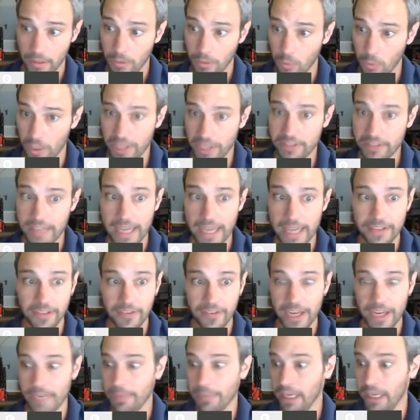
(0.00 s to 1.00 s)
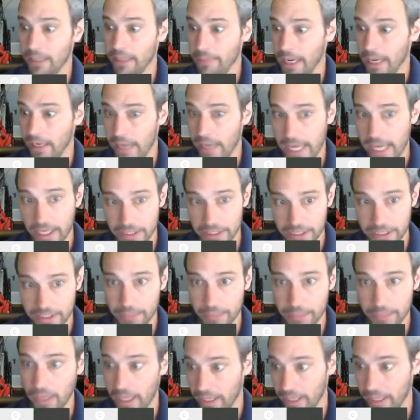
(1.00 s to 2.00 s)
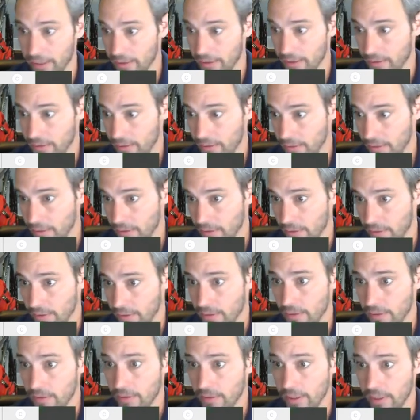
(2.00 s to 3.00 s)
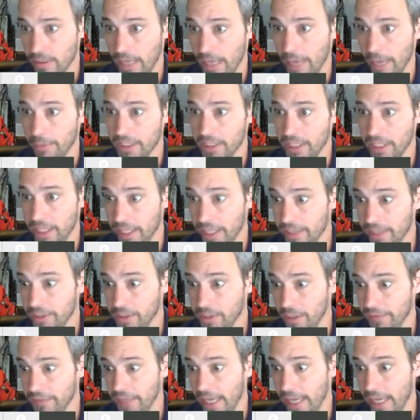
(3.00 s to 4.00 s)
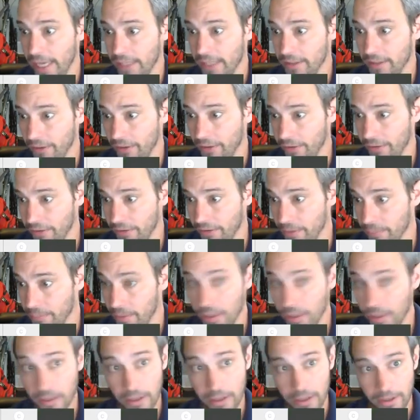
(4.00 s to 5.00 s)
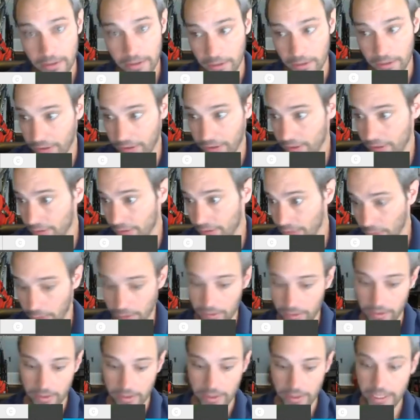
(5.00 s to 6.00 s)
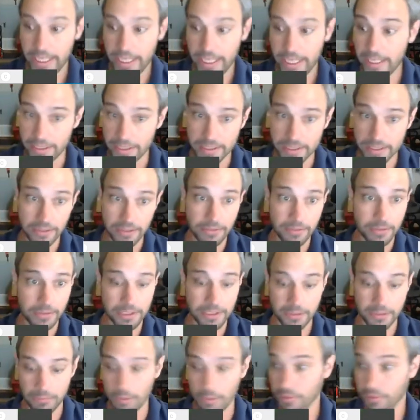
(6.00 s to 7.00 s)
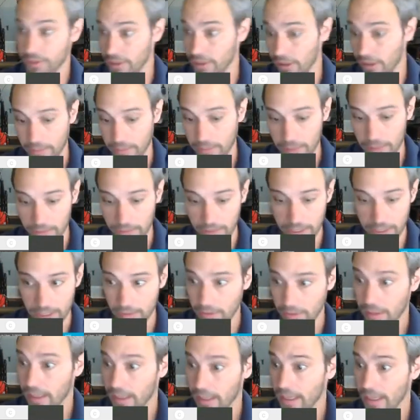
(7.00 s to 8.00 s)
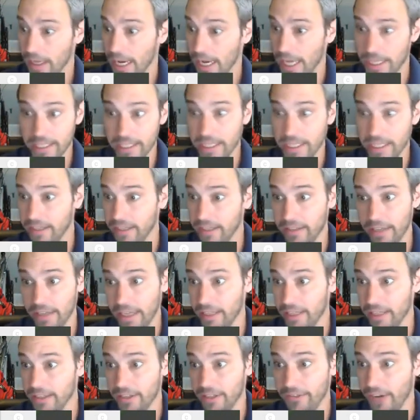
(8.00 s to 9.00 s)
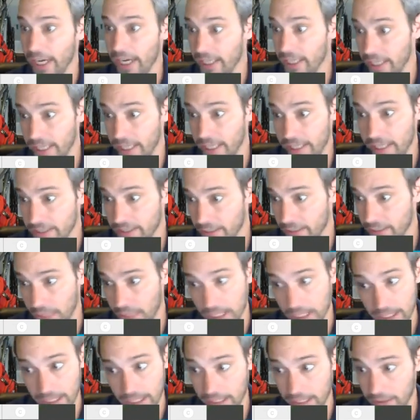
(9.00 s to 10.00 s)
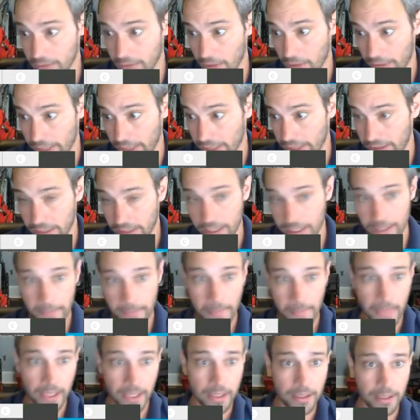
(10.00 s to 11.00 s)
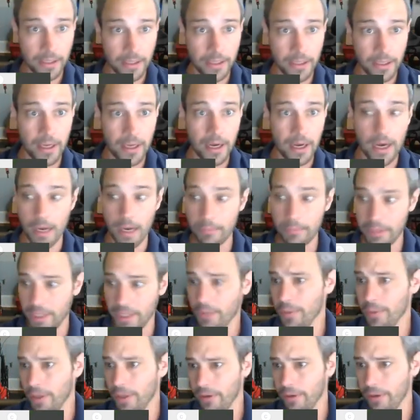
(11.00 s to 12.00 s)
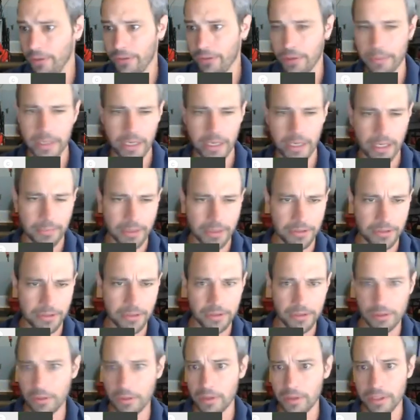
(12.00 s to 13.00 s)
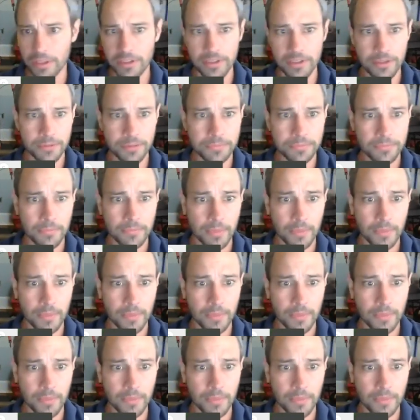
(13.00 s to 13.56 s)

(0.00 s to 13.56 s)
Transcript: What is that divided by the amount of energy supplied? Right? How much heat did you have to add to the system? So this is for heat engines, which is what we're talking about right now. I didn't define a heat engine. We're not going to do all that today, but you will in thermodynamics. You can Google it too.